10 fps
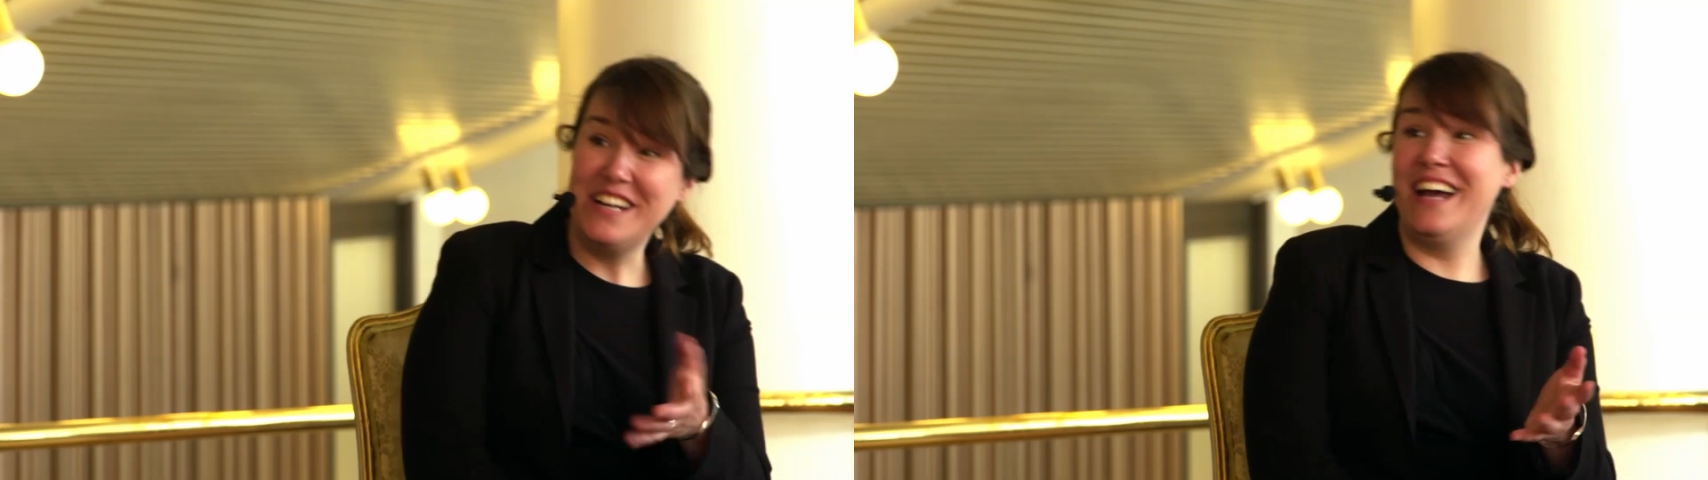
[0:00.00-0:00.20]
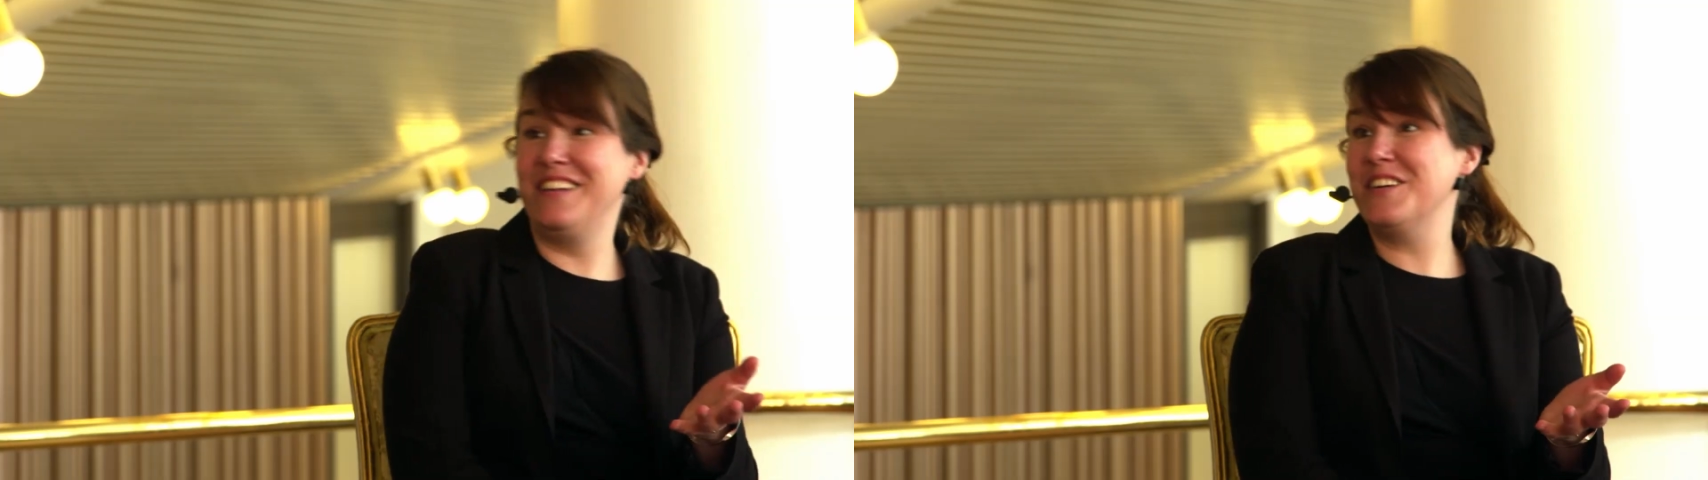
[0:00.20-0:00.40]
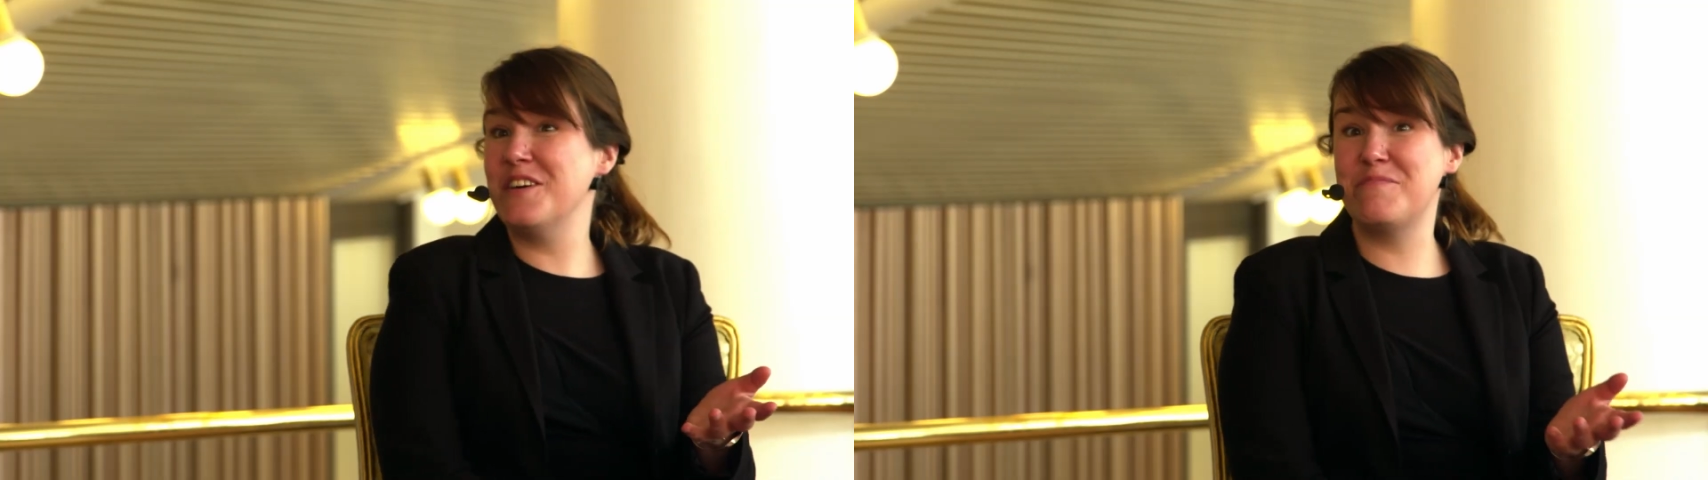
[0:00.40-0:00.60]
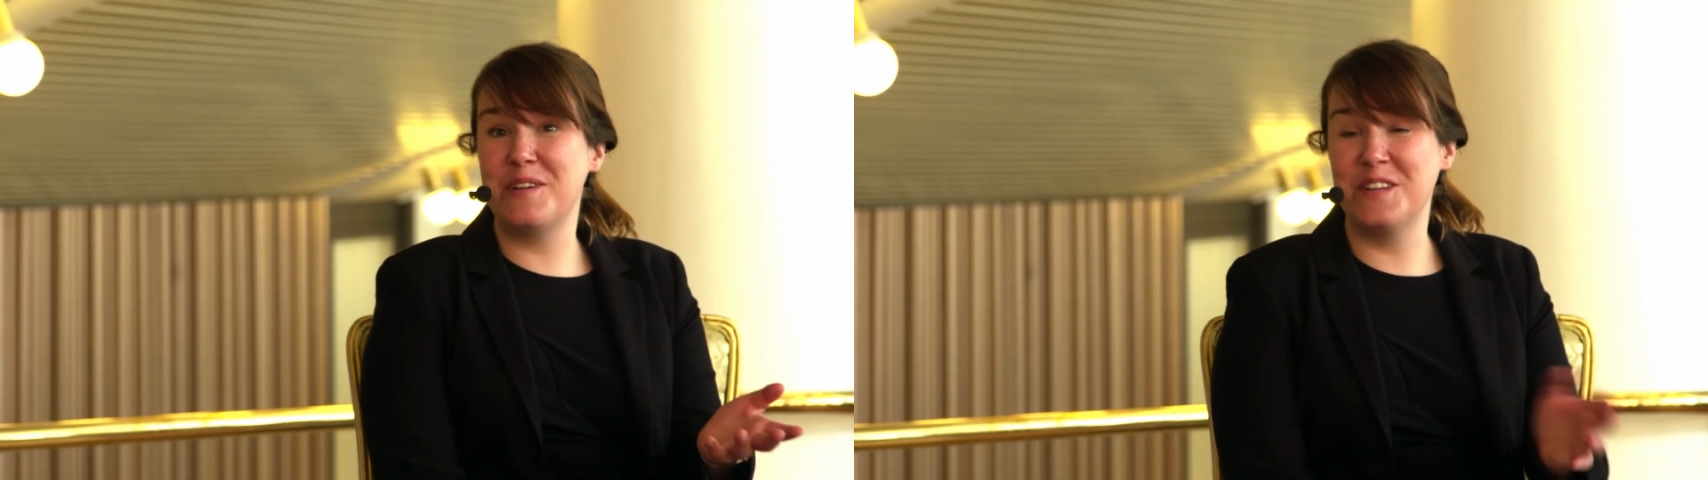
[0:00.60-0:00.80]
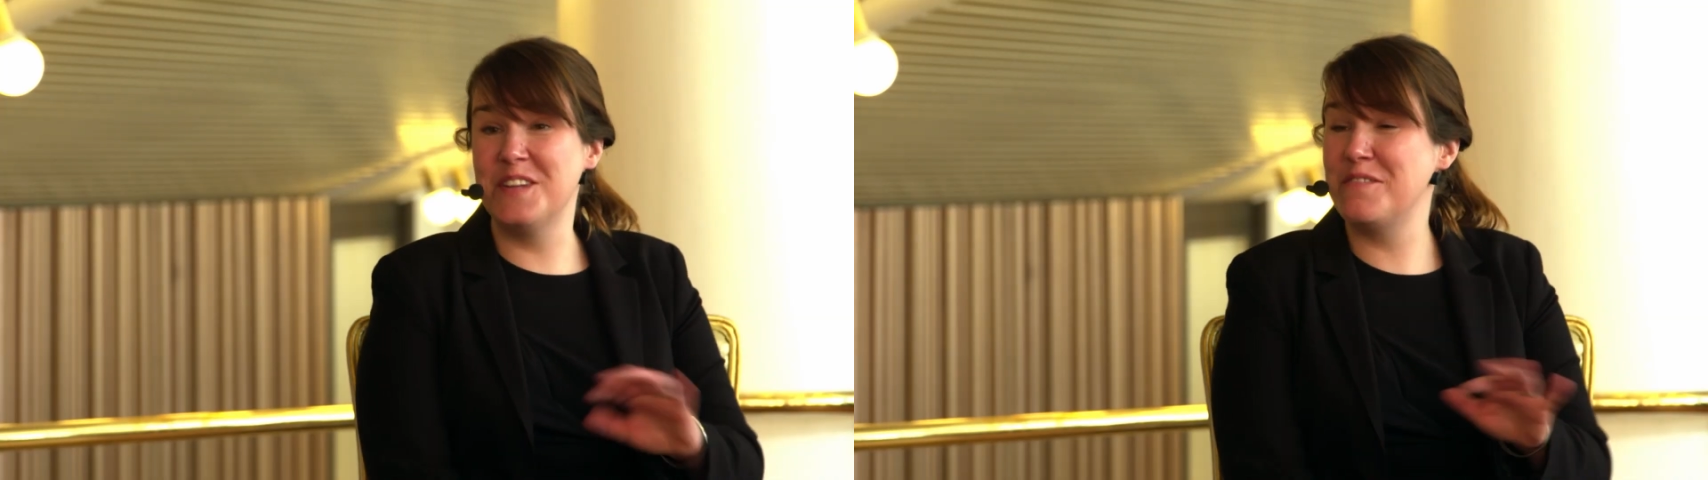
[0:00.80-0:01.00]
And there have
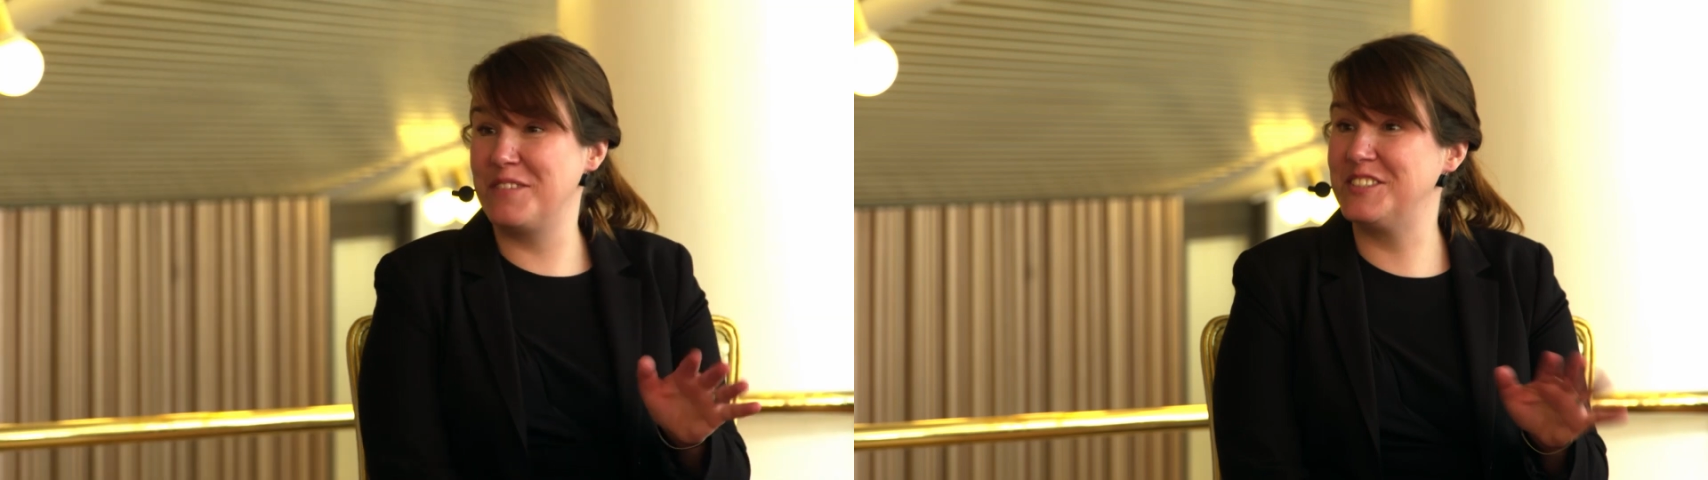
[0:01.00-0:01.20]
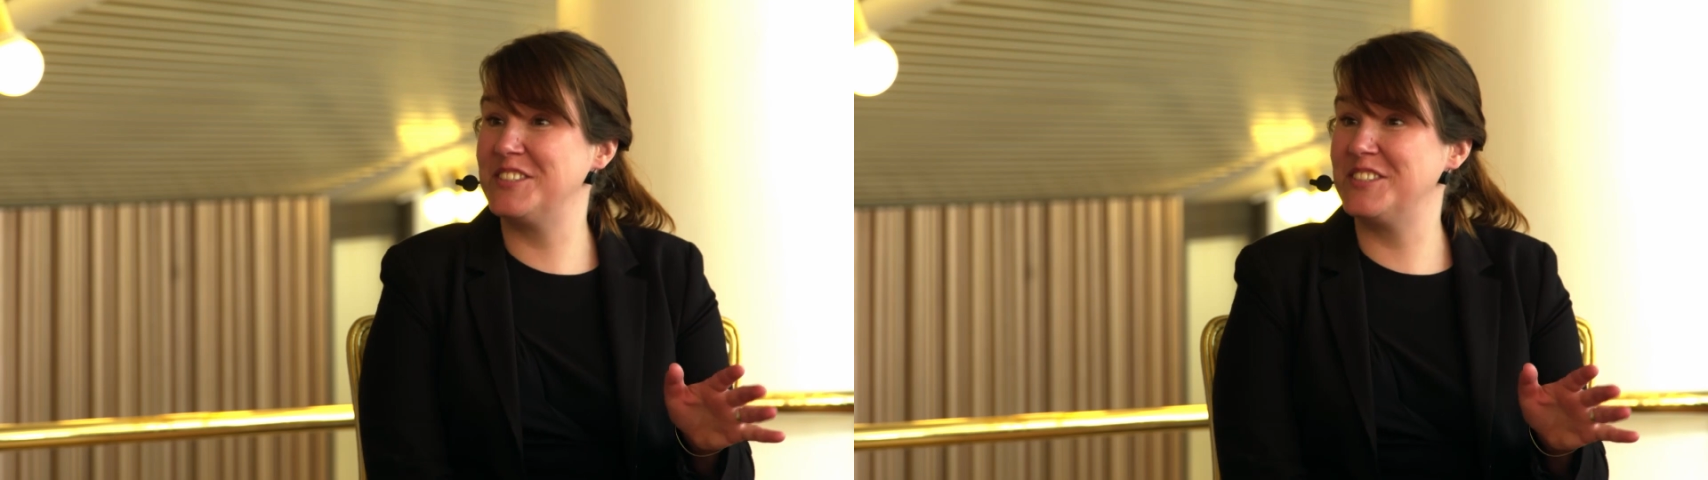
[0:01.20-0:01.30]
been enough that